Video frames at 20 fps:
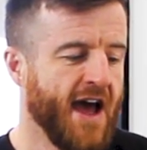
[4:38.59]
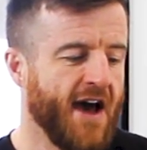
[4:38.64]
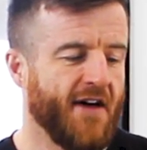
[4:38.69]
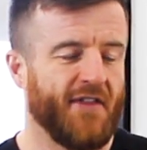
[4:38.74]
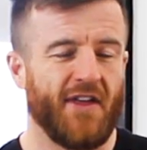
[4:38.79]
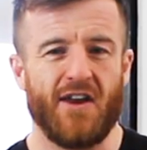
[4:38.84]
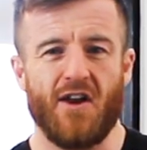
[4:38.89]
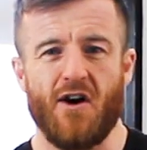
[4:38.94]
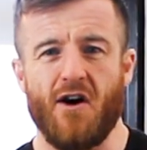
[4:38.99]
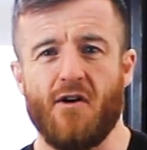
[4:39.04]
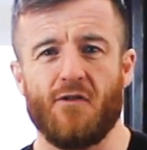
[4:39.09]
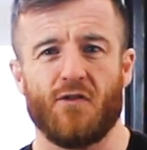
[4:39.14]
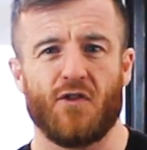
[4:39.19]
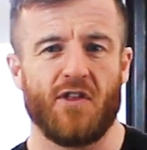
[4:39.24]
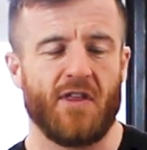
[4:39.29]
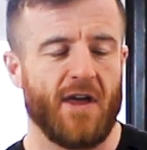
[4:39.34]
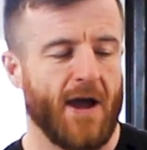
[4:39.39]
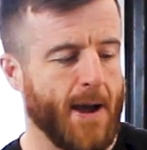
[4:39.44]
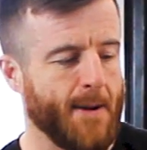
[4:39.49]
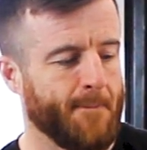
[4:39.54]
And then
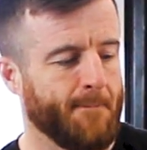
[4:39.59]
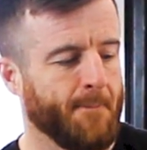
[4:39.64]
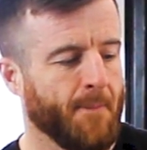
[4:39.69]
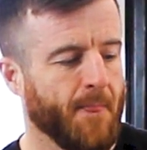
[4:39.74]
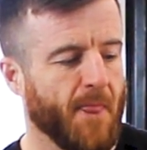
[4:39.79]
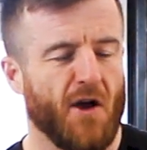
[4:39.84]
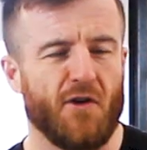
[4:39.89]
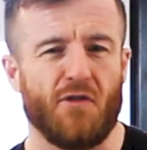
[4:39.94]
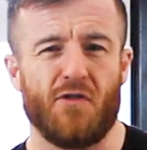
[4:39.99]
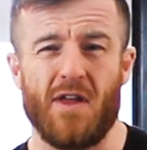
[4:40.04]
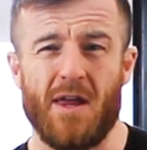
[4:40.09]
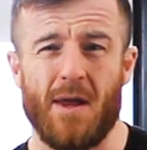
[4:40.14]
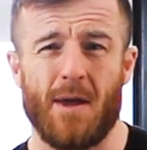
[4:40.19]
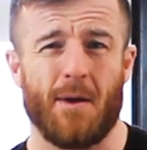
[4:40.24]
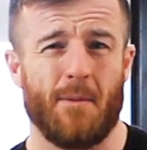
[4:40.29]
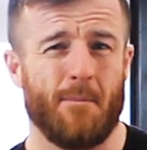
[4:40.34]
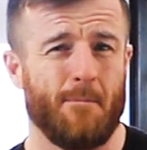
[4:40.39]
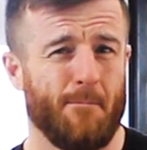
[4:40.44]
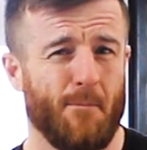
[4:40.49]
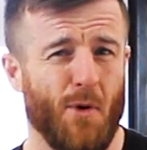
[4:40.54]
after that, I
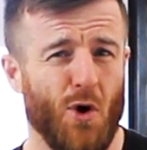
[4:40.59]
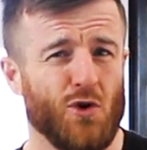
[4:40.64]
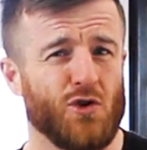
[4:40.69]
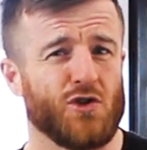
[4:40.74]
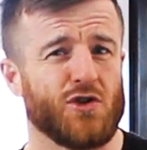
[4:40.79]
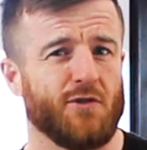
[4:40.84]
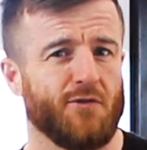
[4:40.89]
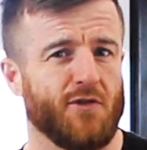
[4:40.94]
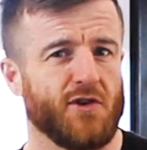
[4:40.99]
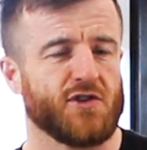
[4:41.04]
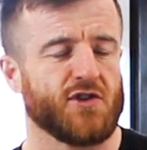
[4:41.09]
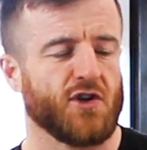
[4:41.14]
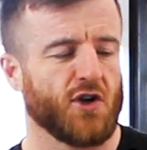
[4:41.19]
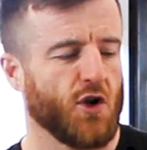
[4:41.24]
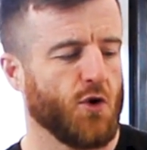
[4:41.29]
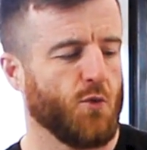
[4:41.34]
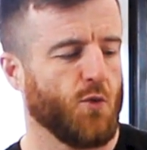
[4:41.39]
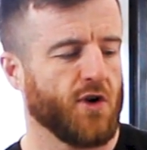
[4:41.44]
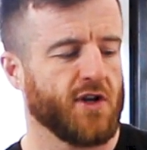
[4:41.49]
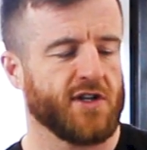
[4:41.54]
think most of us are
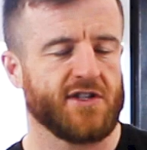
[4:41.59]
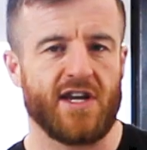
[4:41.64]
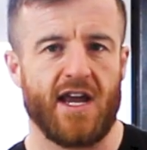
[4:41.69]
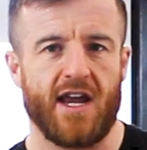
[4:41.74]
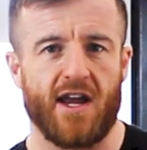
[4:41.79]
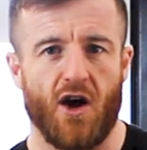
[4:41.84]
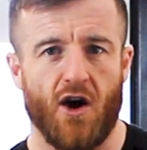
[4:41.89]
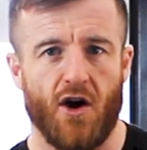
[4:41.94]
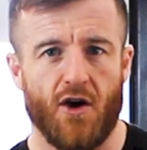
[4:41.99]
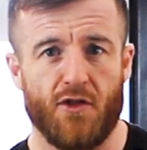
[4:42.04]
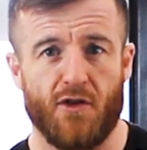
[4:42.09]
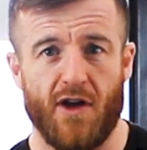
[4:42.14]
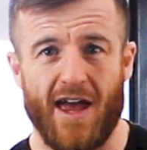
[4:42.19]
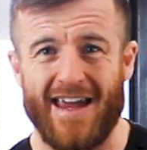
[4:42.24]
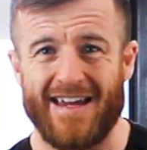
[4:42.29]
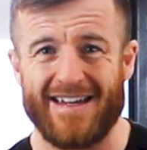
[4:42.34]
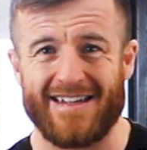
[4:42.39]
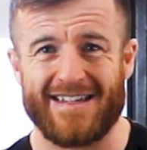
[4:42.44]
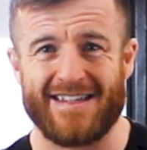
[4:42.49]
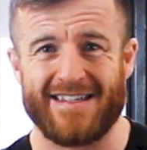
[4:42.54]
going to want to take either
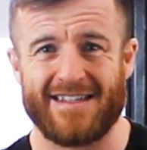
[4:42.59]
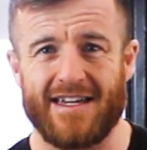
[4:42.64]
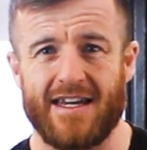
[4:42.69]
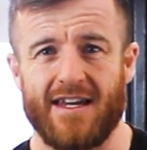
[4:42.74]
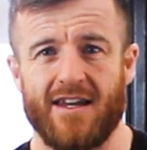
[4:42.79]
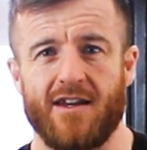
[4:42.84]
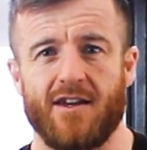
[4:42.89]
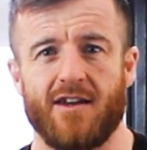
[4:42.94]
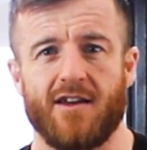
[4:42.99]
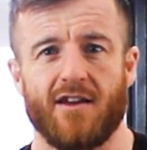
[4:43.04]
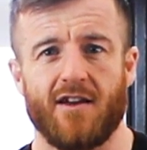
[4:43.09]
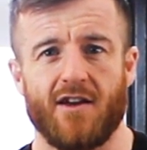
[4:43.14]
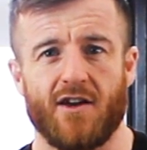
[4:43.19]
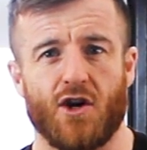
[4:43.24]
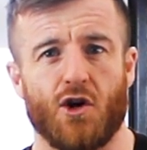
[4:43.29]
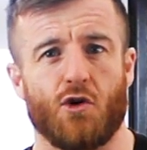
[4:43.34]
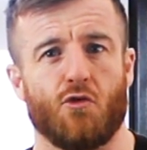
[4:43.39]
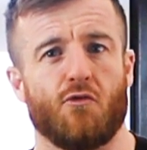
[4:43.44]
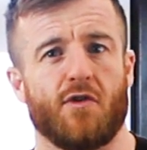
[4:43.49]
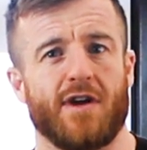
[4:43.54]
a singular
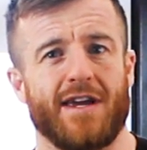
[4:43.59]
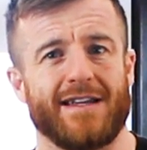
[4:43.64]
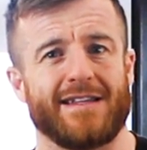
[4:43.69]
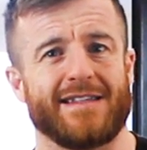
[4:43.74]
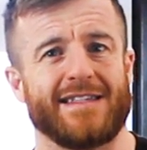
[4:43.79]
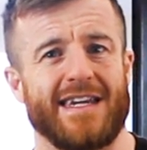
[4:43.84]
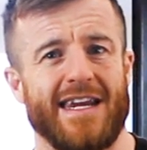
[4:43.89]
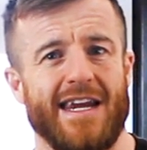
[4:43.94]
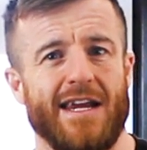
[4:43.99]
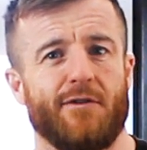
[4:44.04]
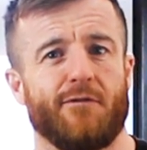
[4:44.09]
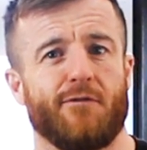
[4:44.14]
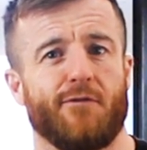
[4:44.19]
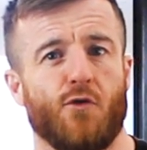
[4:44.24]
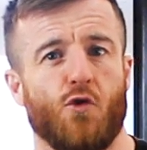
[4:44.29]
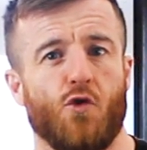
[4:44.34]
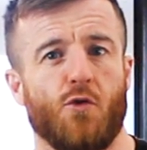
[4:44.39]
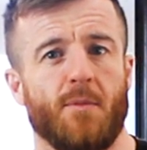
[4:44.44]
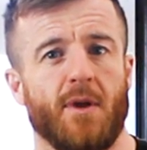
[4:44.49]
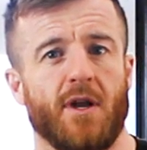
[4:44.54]
creatine
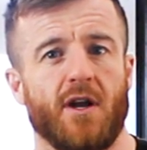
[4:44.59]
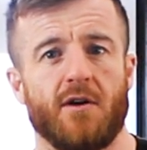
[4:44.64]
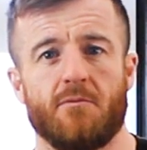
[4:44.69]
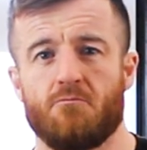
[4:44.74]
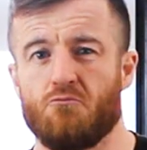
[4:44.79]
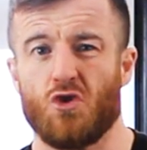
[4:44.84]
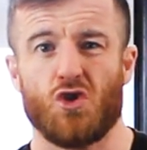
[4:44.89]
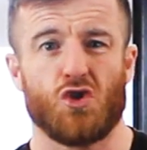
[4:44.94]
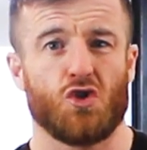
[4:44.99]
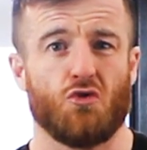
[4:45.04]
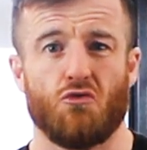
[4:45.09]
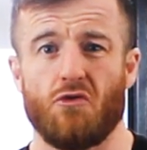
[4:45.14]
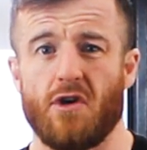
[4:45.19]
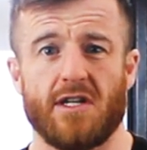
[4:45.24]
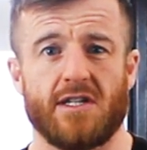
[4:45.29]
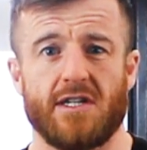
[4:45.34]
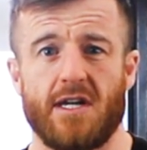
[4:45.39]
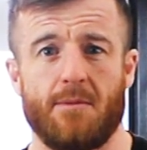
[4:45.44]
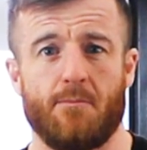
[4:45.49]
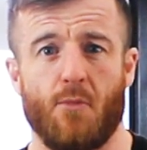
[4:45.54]
formula, just
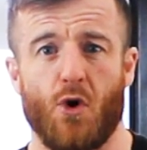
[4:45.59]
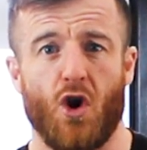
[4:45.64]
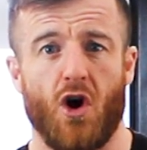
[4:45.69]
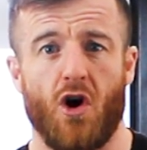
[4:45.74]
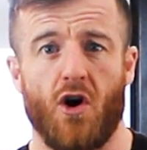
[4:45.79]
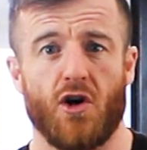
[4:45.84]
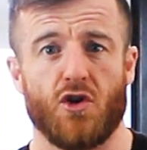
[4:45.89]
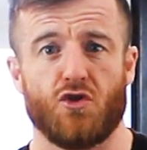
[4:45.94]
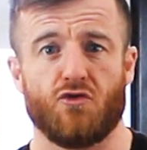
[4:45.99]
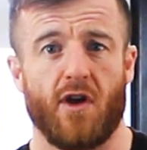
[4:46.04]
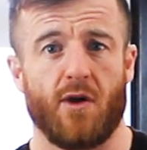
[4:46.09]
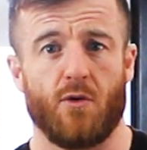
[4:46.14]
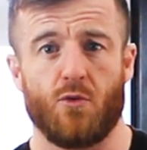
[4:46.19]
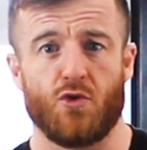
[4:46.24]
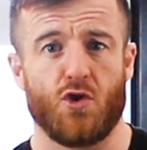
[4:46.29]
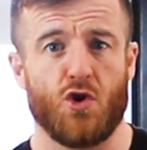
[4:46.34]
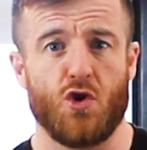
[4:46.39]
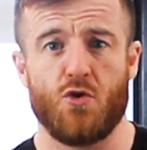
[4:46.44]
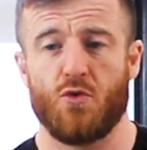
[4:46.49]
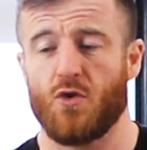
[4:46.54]
creatine monohydrate will
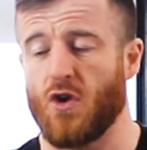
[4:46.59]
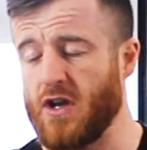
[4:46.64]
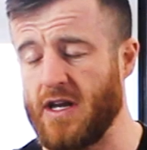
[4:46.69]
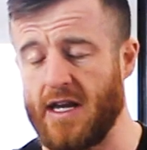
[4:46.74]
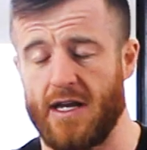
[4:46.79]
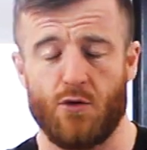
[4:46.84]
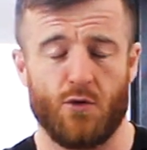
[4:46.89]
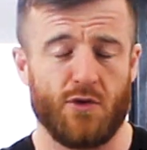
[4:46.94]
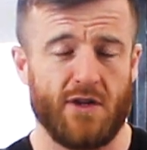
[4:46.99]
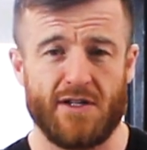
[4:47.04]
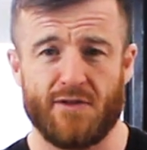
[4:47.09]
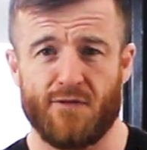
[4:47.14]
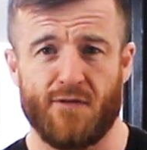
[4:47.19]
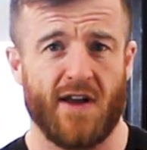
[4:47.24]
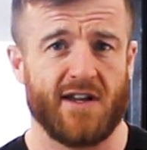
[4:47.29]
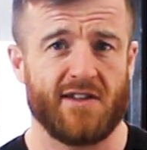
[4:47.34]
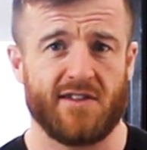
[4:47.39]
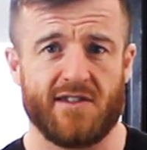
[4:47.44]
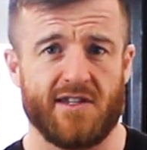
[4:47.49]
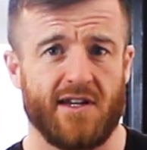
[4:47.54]
do, you don't need all these
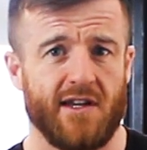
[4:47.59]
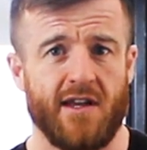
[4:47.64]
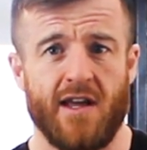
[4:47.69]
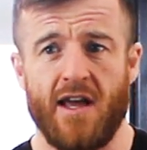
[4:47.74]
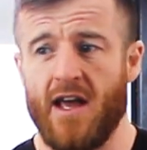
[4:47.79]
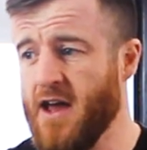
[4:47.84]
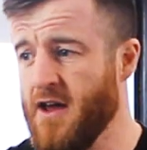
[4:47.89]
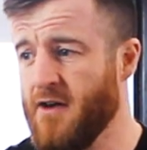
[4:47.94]
fancy